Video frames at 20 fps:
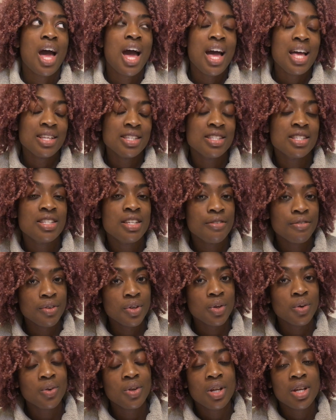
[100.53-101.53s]
as
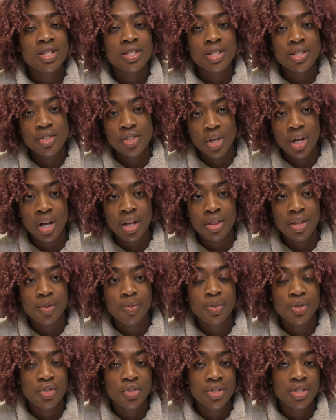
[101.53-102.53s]
difficult as each other,
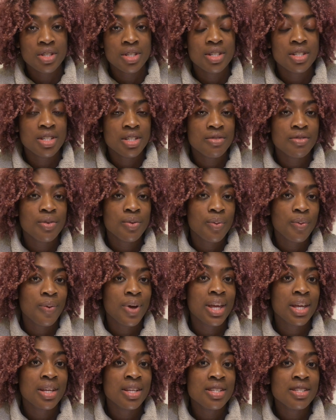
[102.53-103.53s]
but just in different
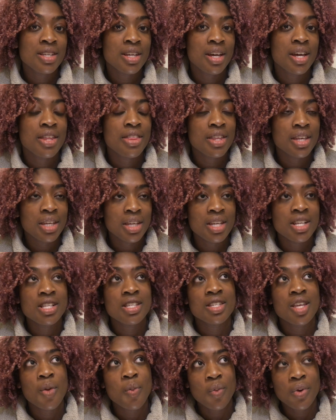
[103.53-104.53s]
ways. I think in
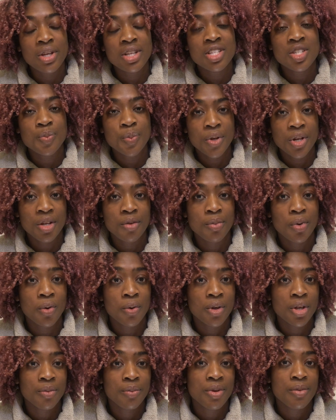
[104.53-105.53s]
some ways spinning
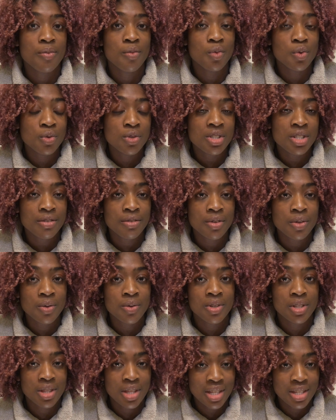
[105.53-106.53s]
pole can be more
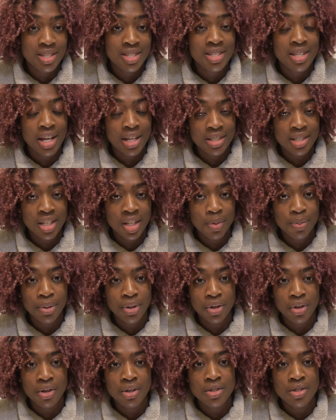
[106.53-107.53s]
difficult than static
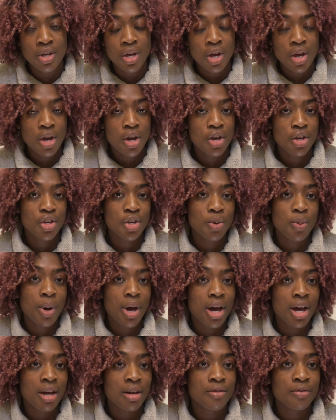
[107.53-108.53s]
because you
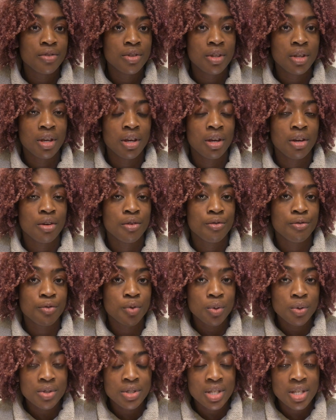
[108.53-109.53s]
have the
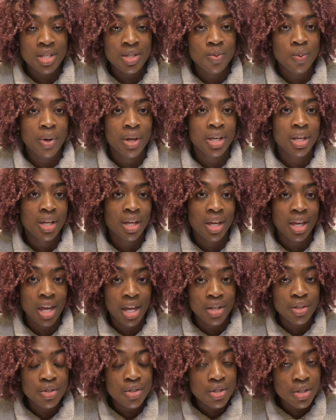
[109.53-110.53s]
forces working
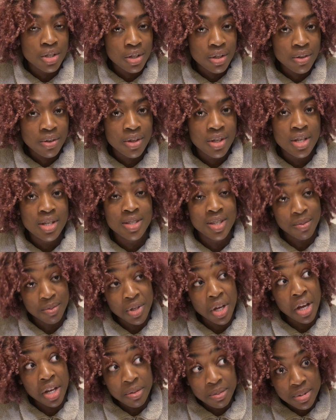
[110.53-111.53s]
against you
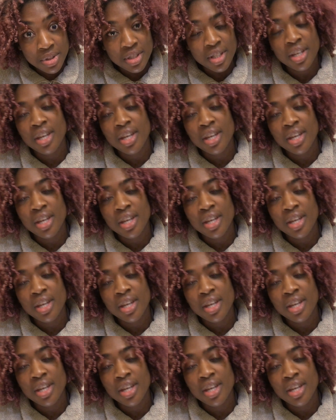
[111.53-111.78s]
sometimes.